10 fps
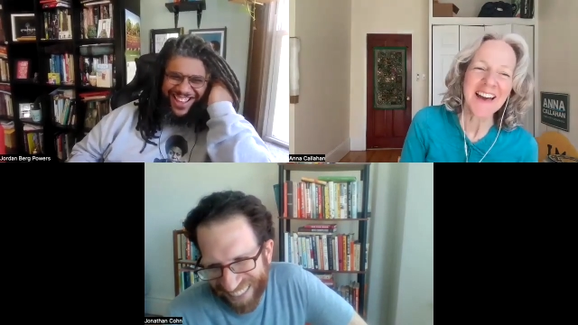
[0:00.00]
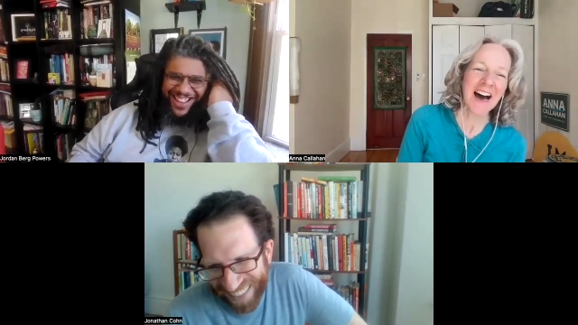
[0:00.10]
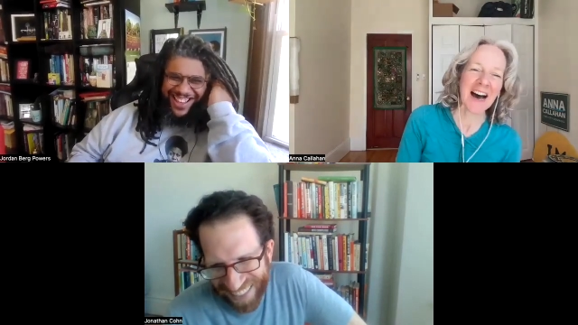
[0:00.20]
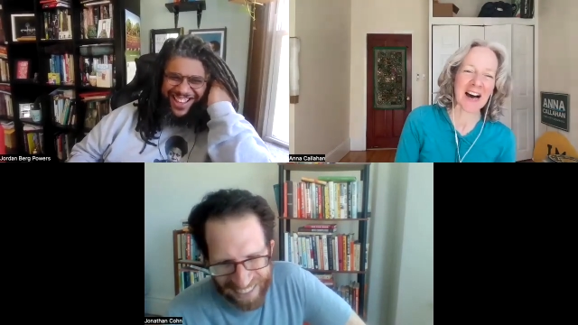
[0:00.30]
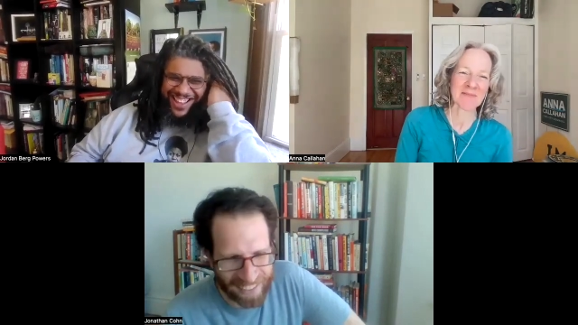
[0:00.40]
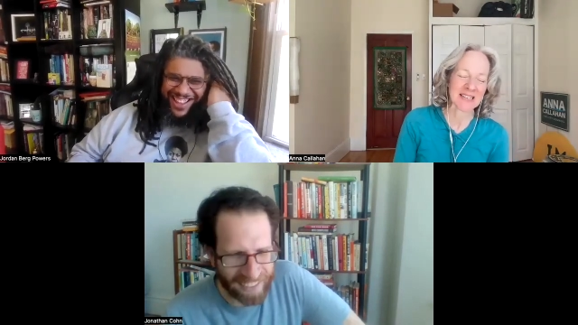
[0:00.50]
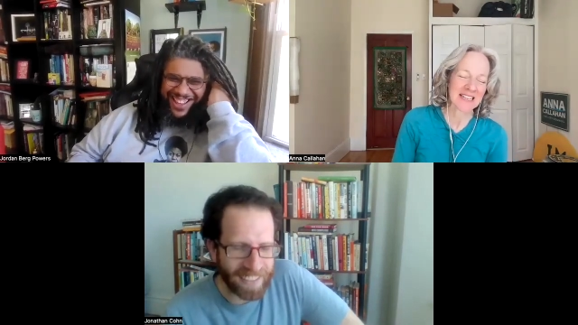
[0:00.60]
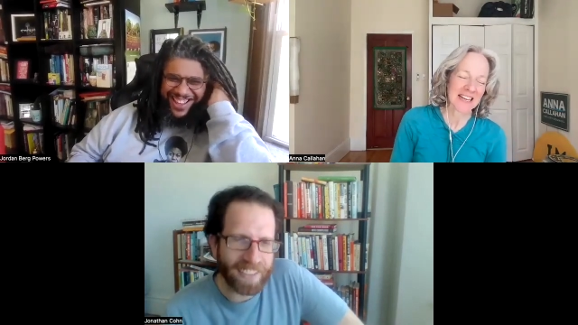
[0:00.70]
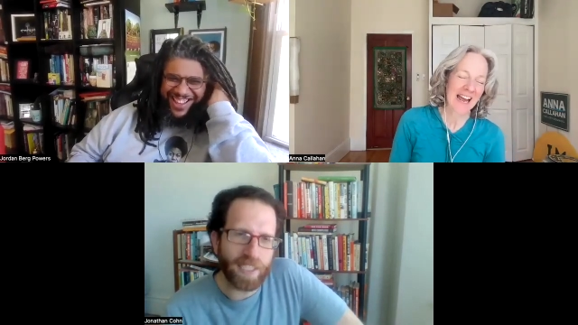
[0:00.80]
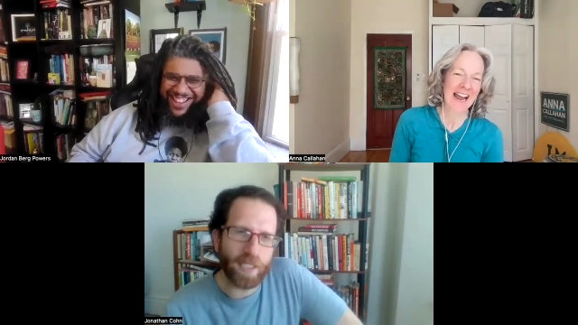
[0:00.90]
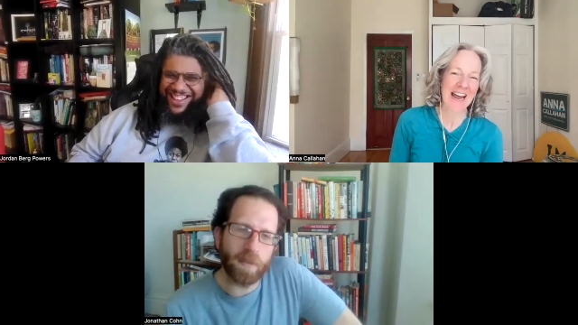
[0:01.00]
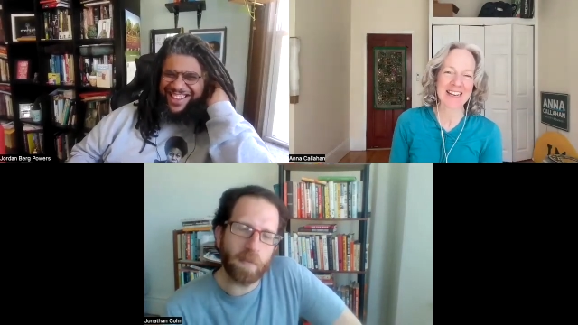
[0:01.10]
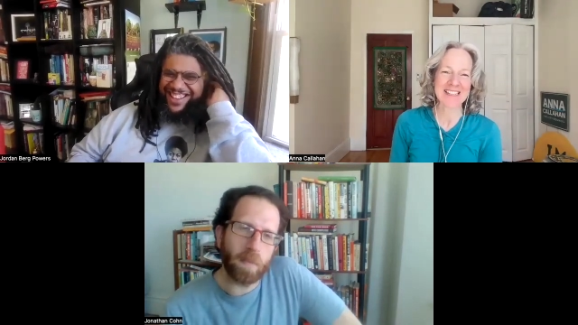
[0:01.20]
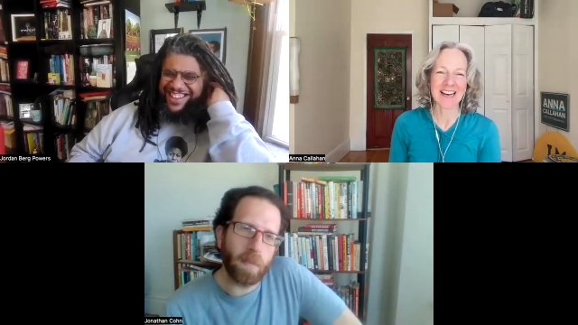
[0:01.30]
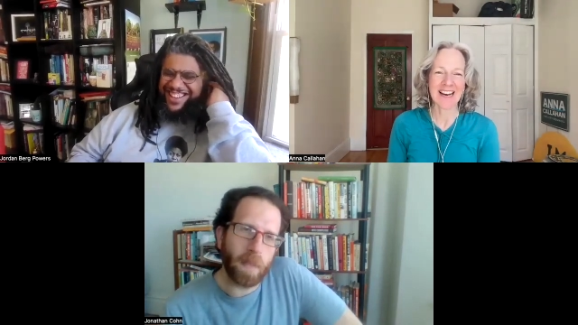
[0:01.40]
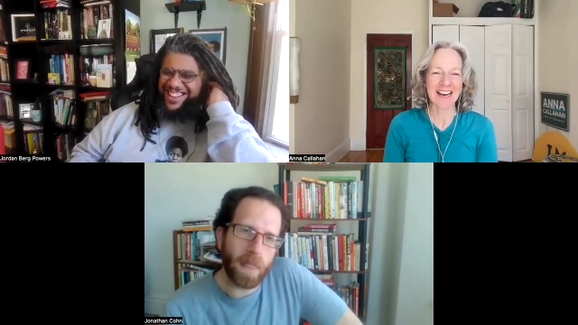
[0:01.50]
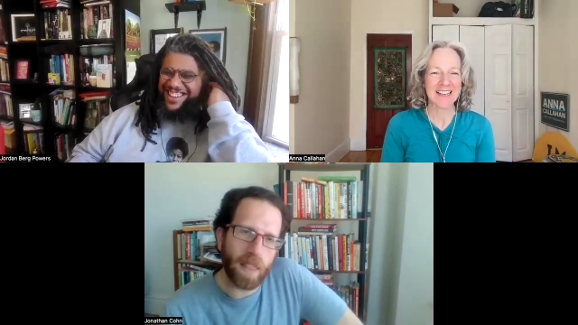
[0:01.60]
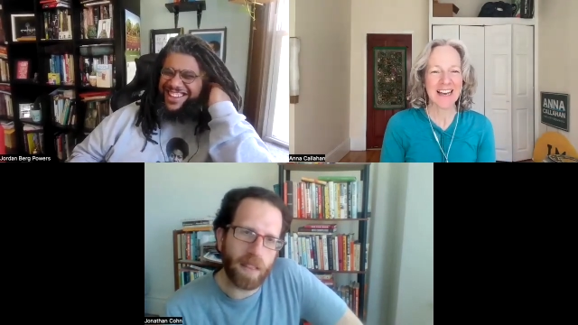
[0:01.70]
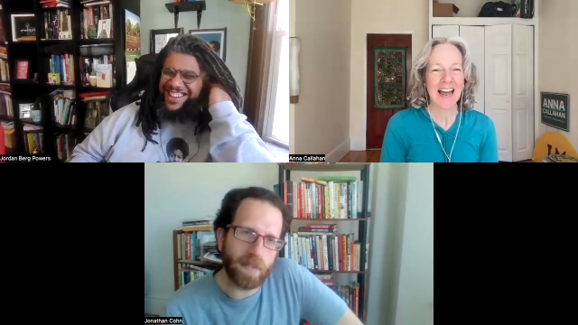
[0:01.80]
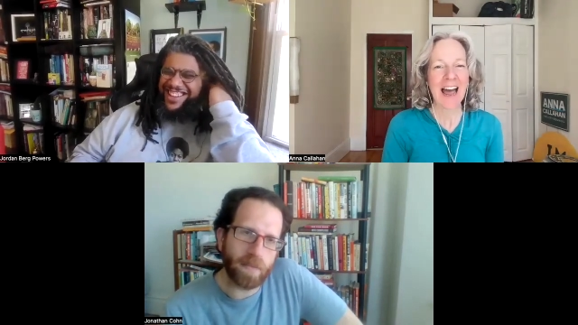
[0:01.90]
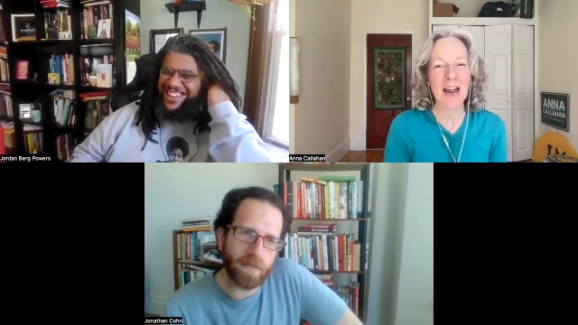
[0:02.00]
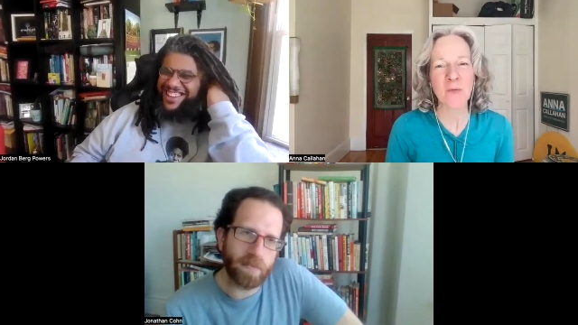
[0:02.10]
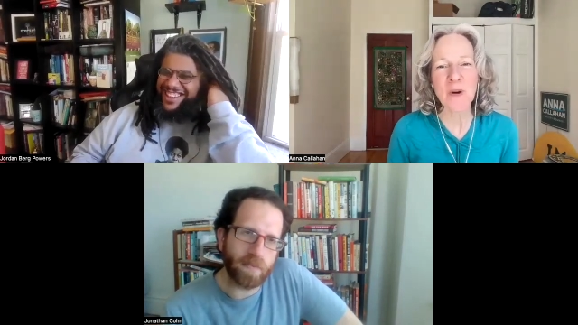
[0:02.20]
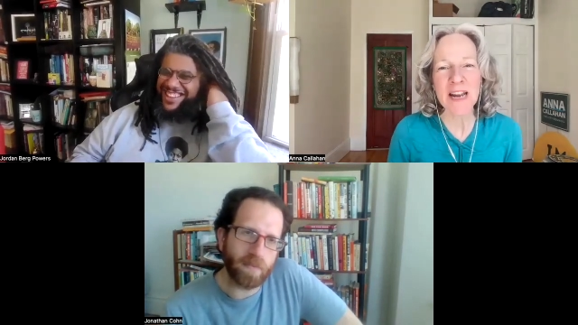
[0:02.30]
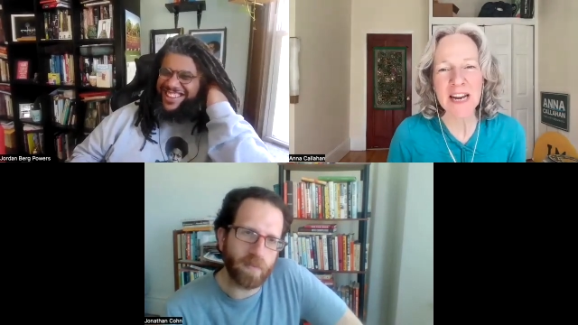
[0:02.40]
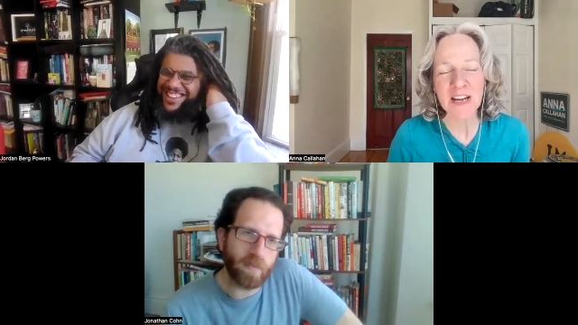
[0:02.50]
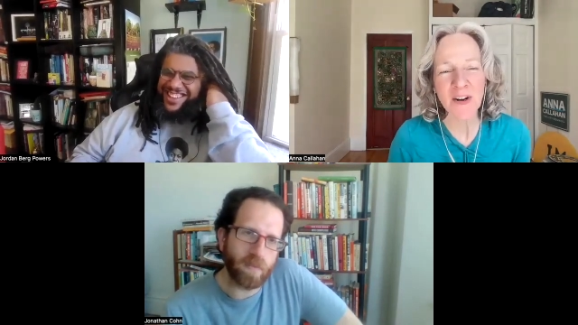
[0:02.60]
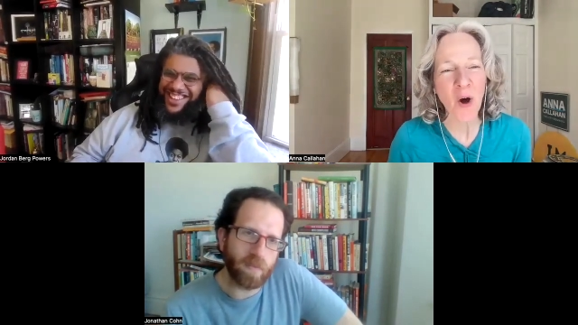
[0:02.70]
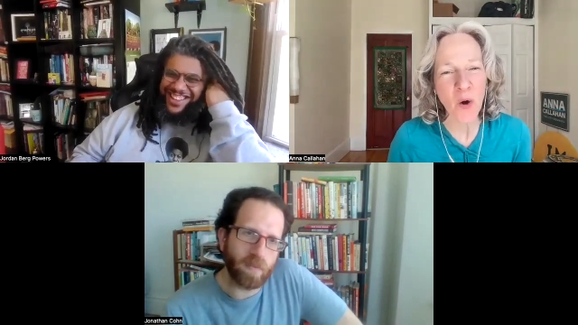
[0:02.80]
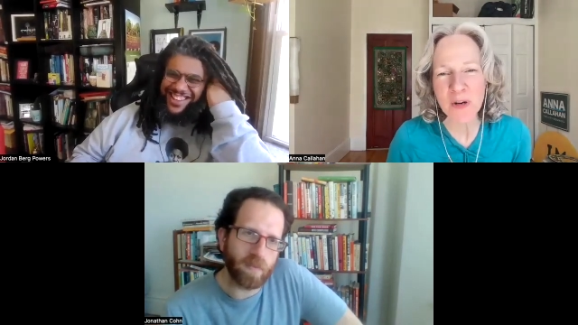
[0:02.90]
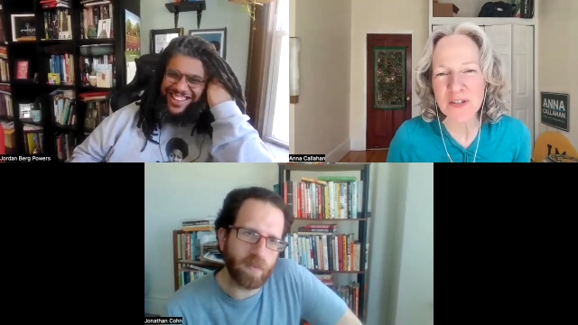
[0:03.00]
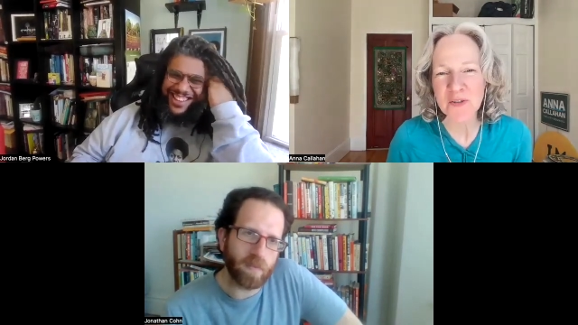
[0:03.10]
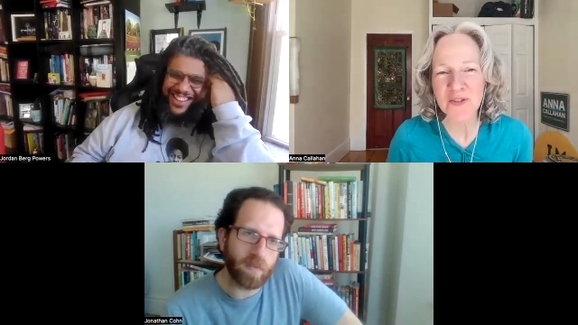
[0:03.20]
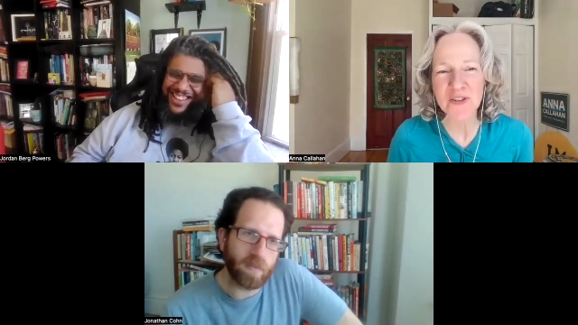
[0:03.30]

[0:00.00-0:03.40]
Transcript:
Speaker 1: um, and uh, and we could always use your